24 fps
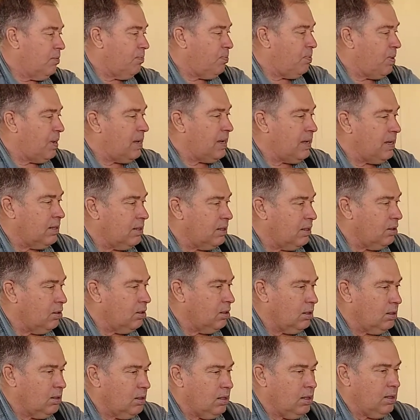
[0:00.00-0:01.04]
paint,
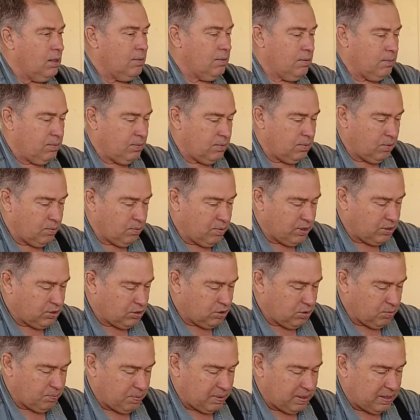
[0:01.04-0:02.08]
the
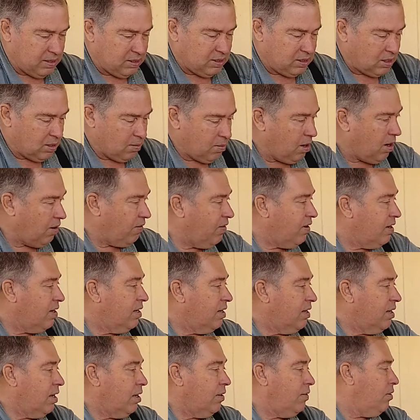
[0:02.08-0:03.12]
original paint, to come out.
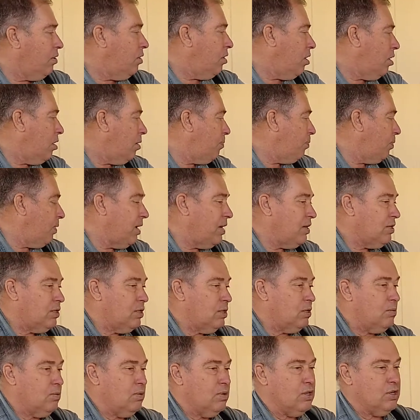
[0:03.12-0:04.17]
Now there are
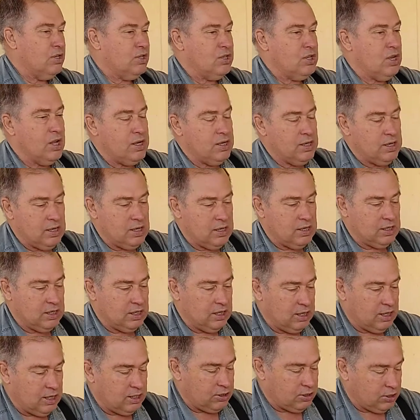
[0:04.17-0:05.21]
places where the sun didn't
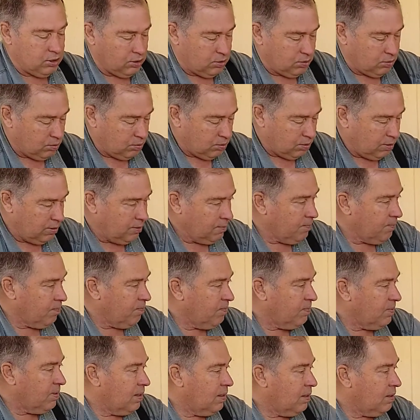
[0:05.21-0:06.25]
get to
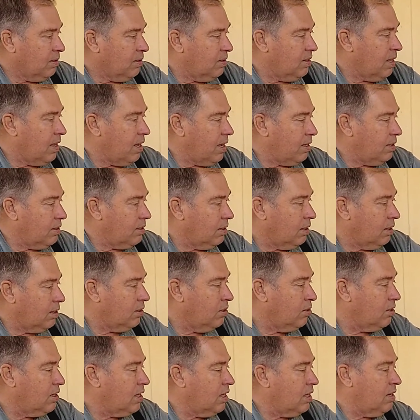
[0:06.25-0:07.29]
that
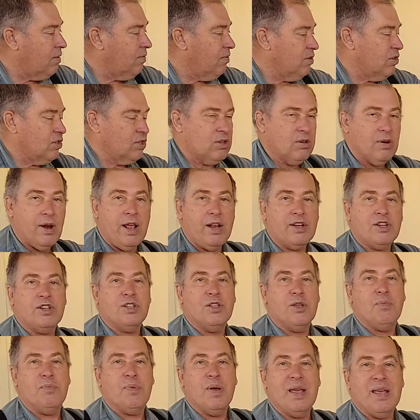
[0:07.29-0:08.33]
you can't even scratch
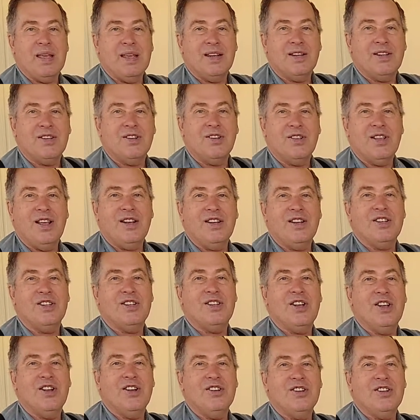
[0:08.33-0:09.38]
the paint, so that just
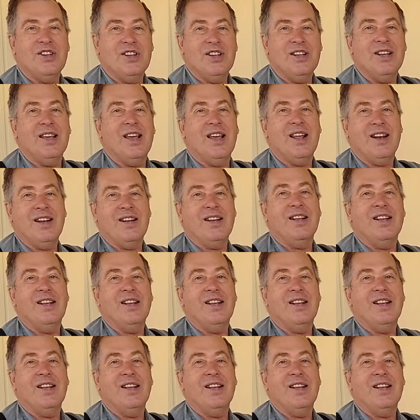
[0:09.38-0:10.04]
tells you you gotta